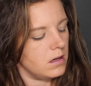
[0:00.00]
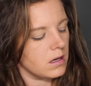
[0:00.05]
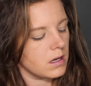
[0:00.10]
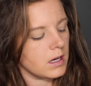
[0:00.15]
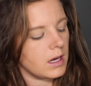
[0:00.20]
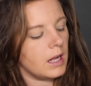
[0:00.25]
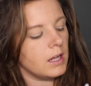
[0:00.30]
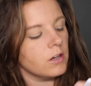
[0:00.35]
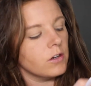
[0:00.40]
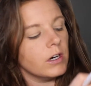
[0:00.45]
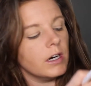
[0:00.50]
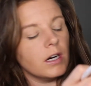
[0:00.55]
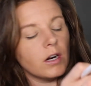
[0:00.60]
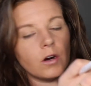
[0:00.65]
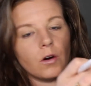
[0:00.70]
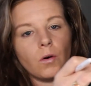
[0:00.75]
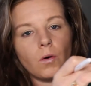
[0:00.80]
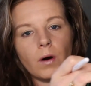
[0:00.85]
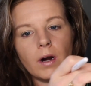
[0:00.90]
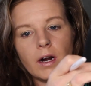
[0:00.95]
color in
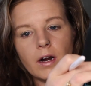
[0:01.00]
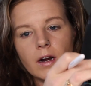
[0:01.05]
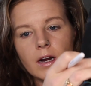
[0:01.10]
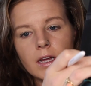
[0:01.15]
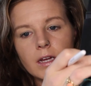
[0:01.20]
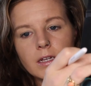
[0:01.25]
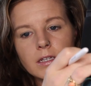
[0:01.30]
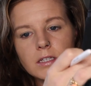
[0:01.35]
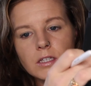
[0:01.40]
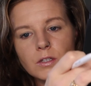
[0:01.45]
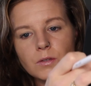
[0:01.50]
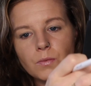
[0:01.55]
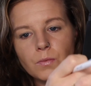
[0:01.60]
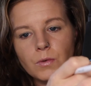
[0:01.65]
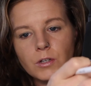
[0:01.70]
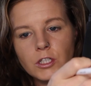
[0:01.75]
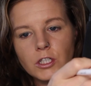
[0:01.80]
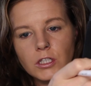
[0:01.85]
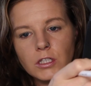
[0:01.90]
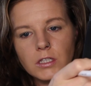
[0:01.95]
Aquarius,
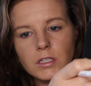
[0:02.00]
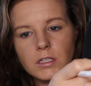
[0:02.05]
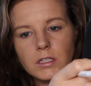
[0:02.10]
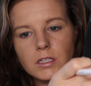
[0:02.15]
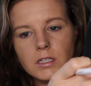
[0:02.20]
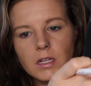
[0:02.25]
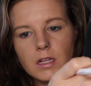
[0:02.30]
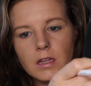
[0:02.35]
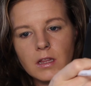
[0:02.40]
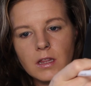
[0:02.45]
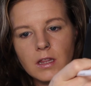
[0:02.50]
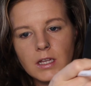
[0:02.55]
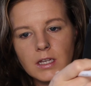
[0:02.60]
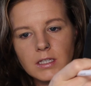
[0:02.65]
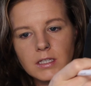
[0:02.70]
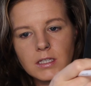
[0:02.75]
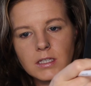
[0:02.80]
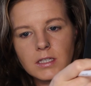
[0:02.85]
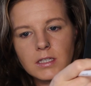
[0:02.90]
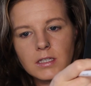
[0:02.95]
which is
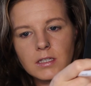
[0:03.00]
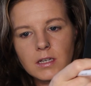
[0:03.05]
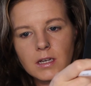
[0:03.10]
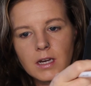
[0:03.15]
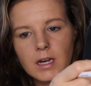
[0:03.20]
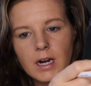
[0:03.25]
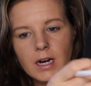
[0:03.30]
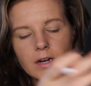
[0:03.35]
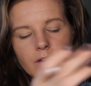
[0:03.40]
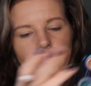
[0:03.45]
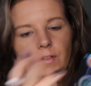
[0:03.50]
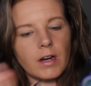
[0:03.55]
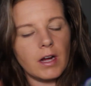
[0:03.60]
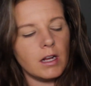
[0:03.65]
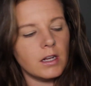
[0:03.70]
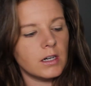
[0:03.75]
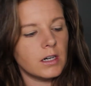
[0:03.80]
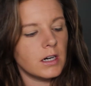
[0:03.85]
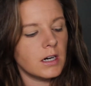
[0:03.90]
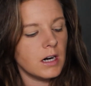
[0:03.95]
this kind of
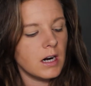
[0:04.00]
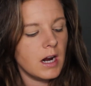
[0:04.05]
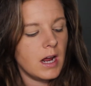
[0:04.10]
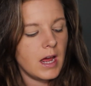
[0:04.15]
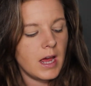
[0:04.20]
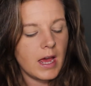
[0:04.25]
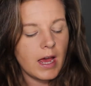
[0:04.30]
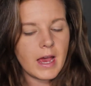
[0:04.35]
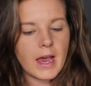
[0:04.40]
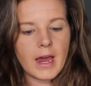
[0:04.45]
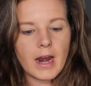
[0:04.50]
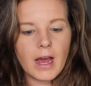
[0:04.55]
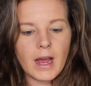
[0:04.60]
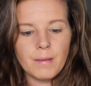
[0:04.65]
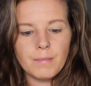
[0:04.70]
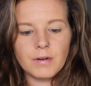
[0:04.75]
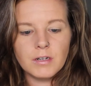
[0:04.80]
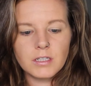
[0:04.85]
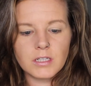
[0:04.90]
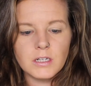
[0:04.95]
color, and
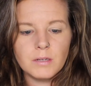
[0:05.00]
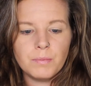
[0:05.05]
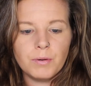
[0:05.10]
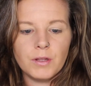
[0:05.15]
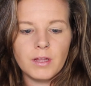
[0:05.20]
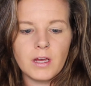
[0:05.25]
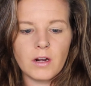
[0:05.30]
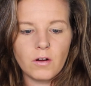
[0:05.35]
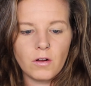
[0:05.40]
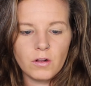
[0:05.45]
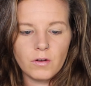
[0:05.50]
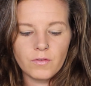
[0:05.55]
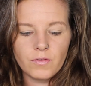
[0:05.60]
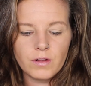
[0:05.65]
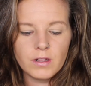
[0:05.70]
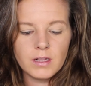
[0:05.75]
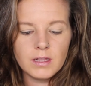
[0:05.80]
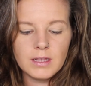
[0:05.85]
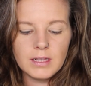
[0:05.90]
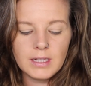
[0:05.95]
I'm just gonna put that all over
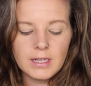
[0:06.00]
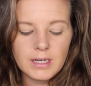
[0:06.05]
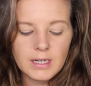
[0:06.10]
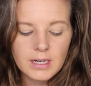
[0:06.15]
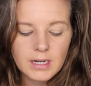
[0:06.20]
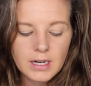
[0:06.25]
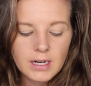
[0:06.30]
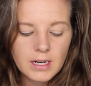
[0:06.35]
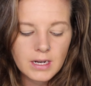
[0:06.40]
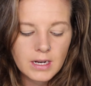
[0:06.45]
the lid.